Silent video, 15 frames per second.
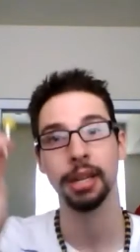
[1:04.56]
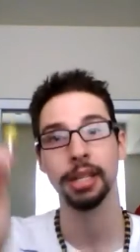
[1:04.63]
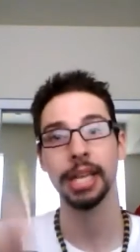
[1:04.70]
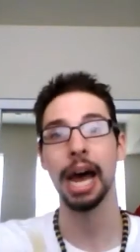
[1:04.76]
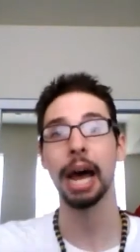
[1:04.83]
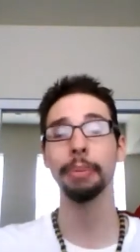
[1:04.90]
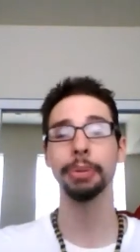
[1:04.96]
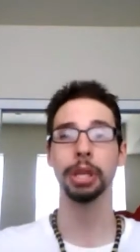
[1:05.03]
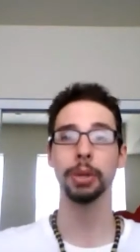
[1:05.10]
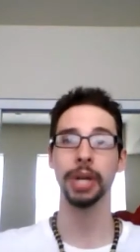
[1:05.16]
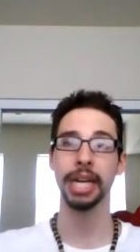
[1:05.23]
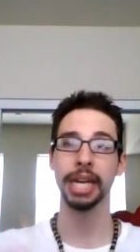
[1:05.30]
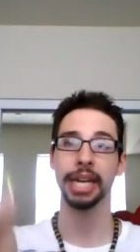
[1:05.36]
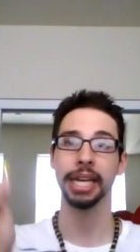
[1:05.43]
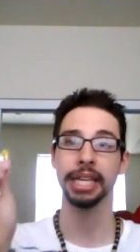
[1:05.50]
top
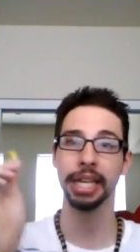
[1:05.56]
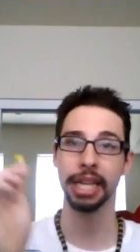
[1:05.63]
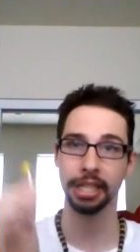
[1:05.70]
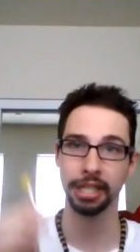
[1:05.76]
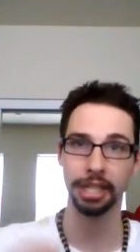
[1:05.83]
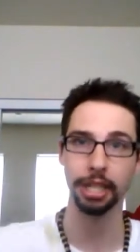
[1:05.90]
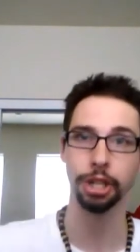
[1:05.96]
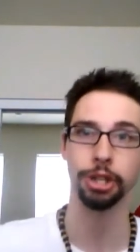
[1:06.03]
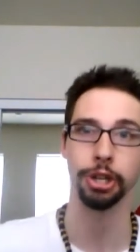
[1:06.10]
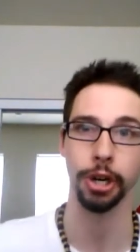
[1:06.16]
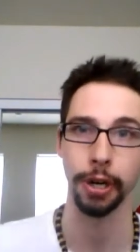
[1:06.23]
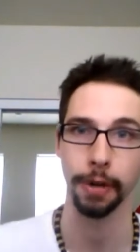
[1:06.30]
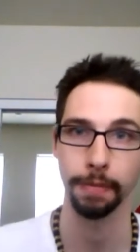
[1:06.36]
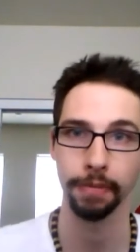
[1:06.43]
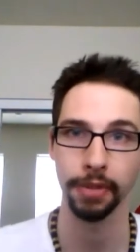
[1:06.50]
three, get a t-shirt.
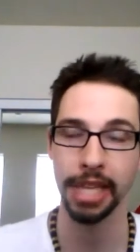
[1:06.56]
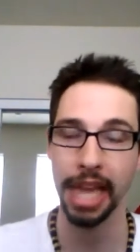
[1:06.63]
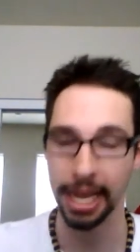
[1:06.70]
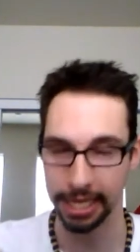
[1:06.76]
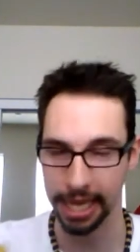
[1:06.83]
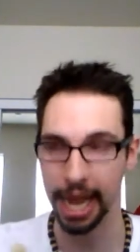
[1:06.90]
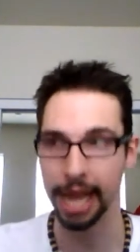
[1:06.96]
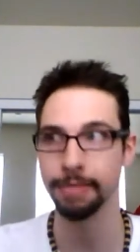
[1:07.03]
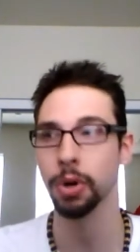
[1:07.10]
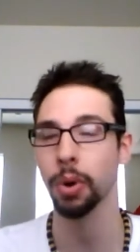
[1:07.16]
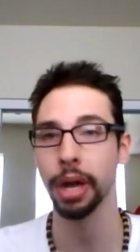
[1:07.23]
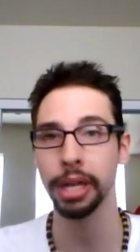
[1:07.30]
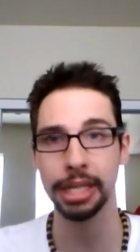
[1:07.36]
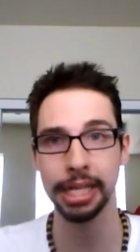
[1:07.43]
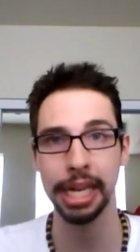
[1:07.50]
Yes, I'm
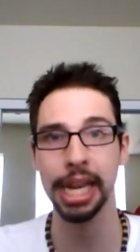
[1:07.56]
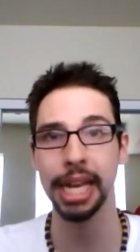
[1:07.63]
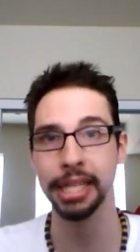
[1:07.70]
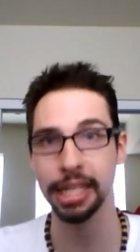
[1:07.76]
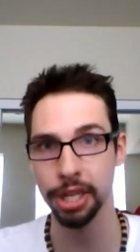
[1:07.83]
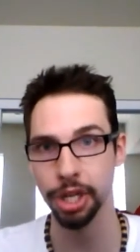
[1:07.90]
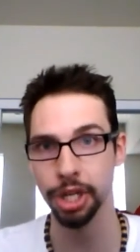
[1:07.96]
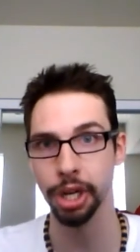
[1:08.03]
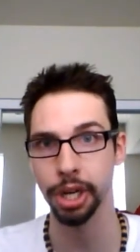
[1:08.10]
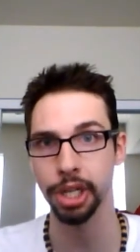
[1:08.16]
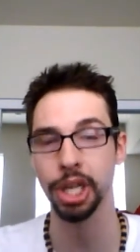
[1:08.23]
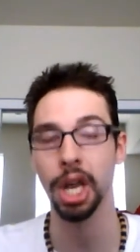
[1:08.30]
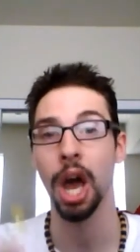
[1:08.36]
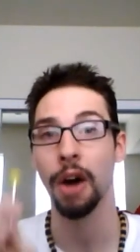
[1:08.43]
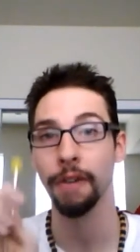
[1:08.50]
going to get a t-shirt
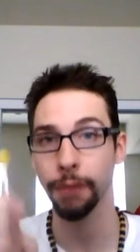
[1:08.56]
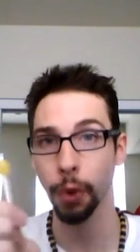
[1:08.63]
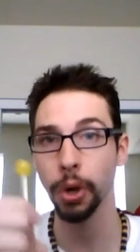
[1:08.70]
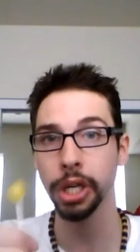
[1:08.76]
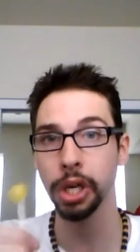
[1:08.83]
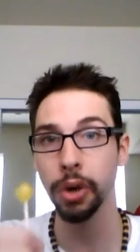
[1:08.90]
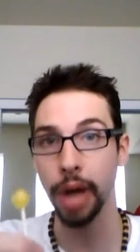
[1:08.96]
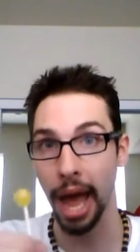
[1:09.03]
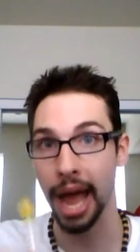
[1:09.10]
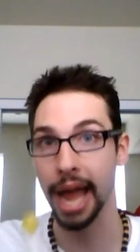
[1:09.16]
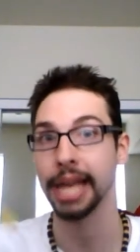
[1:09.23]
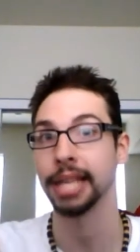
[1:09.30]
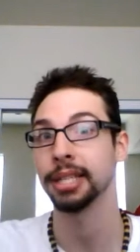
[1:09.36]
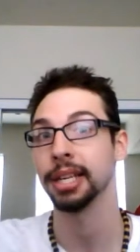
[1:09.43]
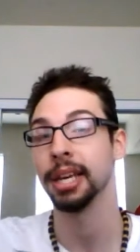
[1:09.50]
for you
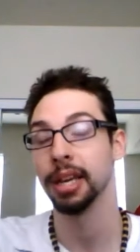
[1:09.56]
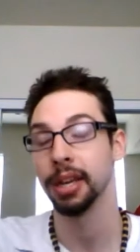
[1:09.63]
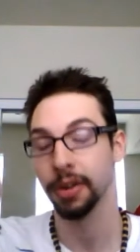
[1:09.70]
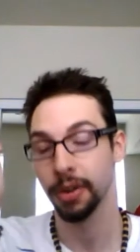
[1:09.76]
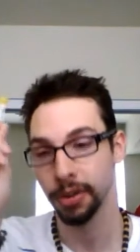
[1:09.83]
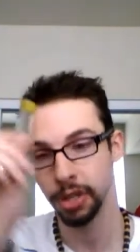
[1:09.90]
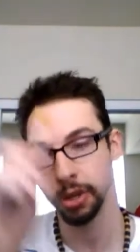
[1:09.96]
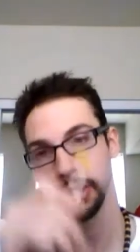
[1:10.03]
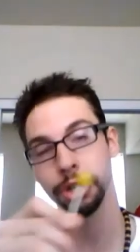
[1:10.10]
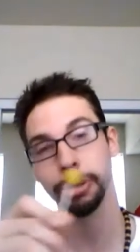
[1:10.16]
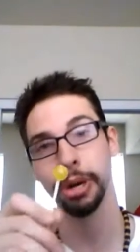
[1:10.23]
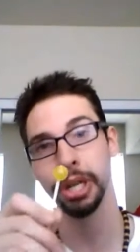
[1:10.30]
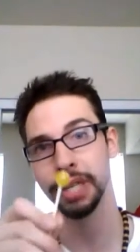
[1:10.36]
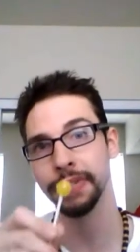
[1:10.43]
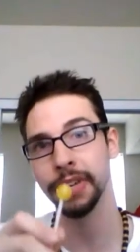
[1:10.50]
guys. Your
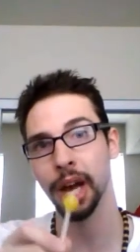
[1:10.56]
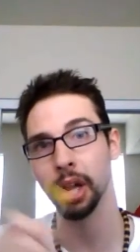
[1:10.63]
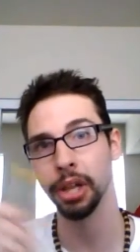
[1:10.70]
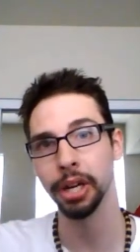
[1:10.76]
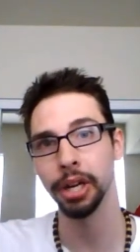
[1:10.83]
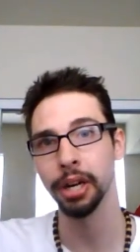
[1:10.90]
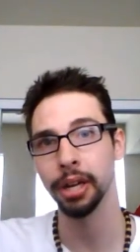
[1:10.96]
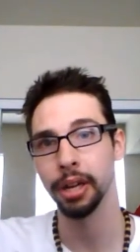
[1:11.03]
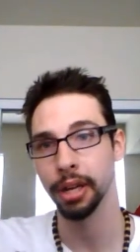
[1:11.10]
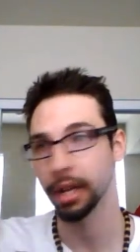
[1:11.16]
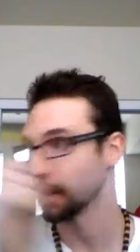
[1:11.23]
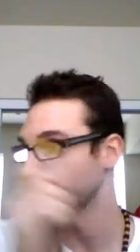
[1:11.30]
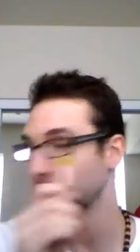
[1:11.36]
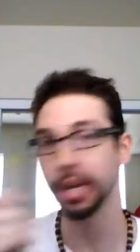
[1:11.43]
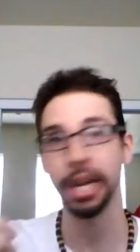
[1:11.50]
choice of color,
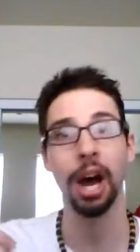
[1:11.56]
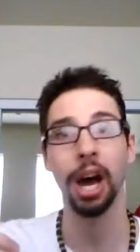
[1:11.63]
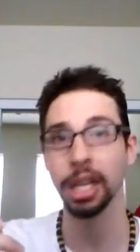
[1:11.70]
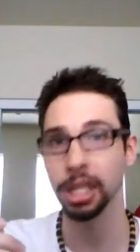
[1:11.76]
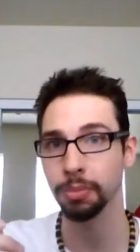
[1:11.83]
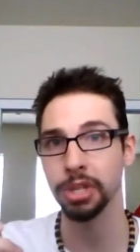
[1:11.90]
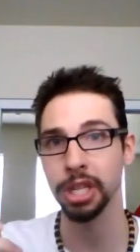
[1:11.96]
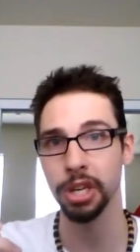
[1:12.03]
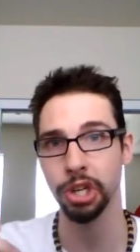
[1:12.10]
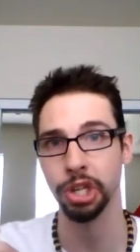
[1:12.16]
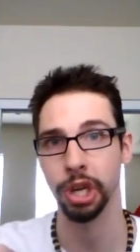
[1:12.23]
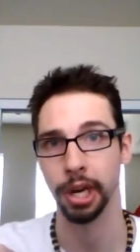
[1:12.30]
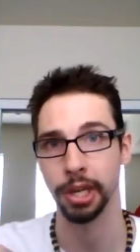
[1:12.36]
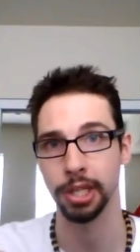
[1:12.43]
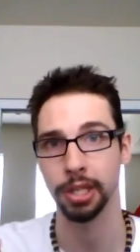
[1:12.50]
they're pretty awesome
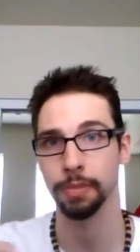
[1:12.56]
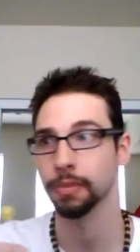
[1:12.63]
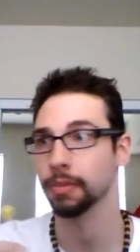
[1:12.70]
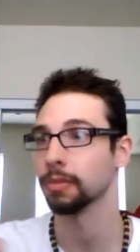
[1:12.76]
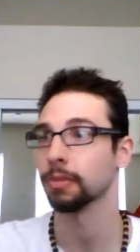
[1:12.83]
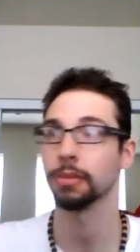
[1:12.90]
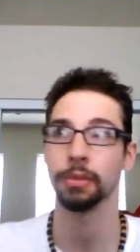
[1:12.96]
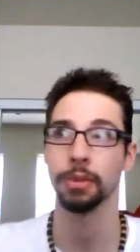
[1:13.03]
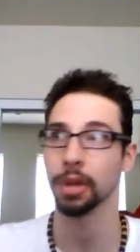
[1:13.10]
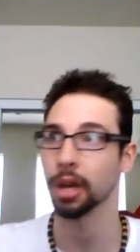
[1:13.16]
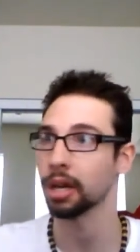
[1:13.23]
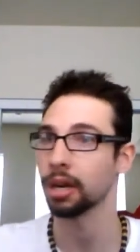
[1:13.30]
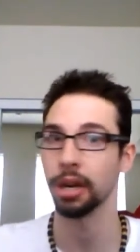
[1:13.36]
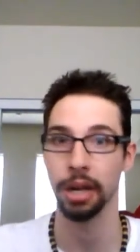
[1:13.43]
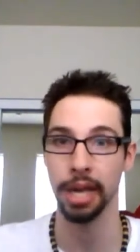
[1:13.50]
t-shirts.
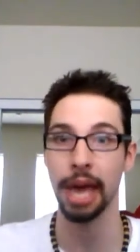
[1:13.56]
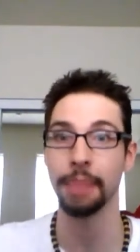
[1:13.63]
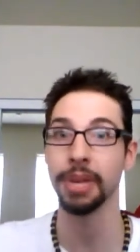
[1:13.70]
Uh, yeah,